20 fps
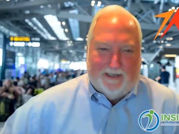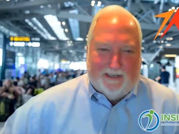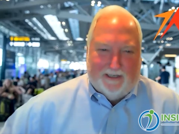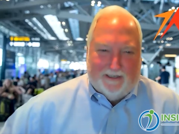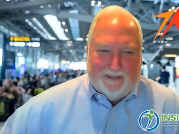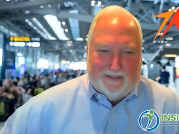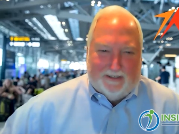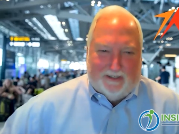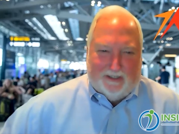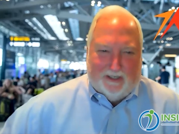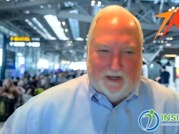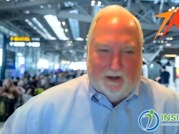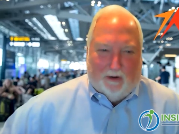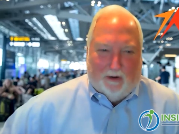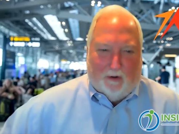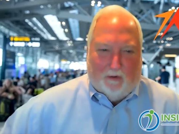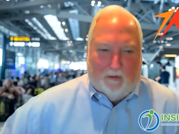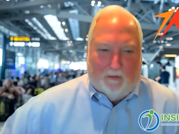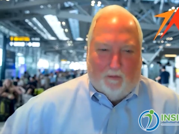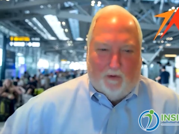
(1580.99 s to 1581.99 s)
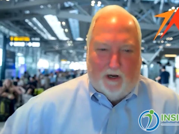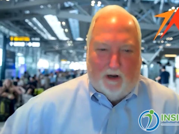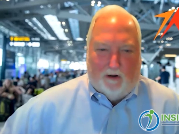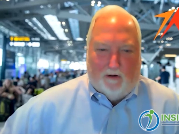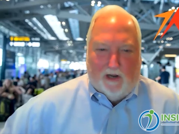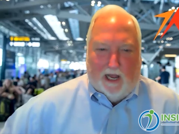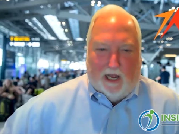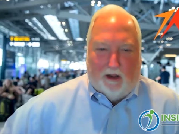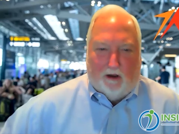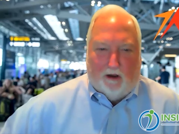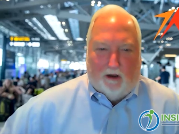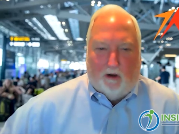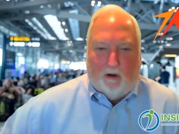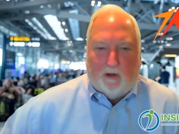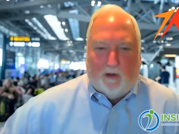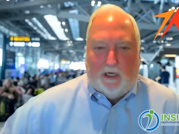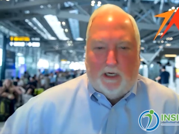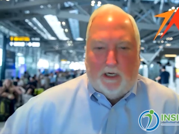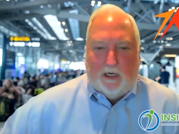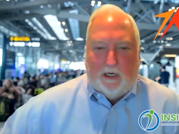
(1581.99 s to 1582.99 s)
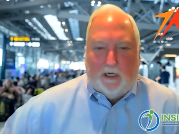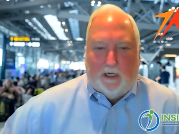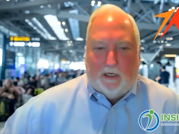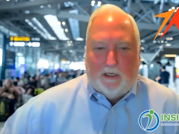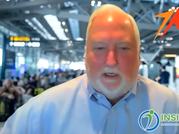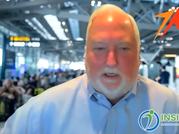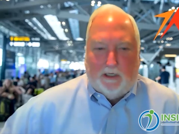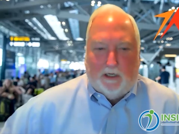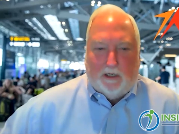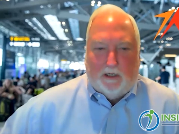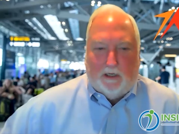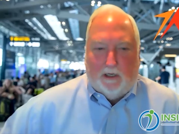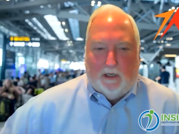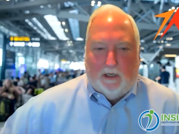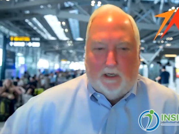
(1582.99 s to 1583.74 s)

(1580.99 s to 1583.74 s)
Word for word: Oh my God. So we are now looking at uh,